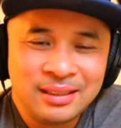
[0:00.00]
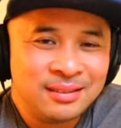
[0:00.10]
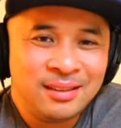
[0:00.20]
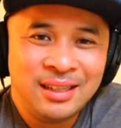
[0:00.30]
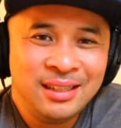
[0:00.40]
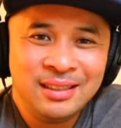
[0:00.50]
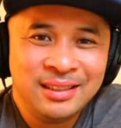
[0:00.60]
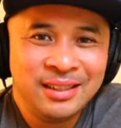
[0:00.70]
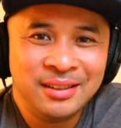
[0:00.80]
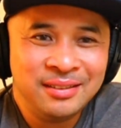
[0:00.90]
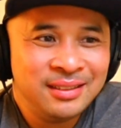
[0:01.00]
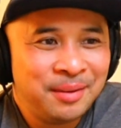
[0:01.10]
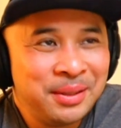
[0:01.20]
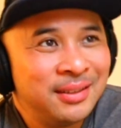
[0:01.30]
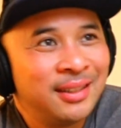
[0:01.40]
it's not, you know,
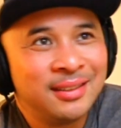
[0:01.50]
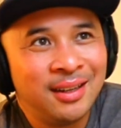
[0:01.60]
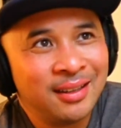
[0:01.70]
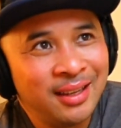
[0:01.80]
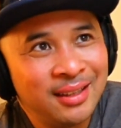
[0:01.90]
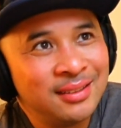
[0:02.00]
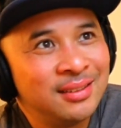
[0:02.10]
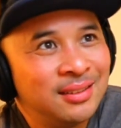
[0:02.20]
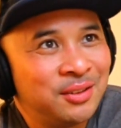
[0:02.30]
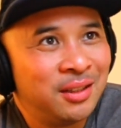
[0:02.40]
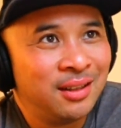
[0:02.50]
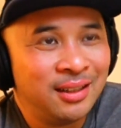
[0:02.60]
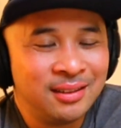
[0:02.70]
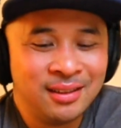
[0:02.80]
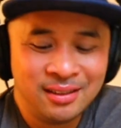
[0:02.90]
I mean, TikTok, yes, sort of
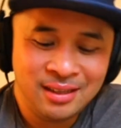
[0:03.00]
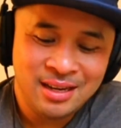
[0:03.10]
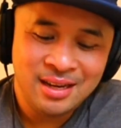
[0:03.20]
like the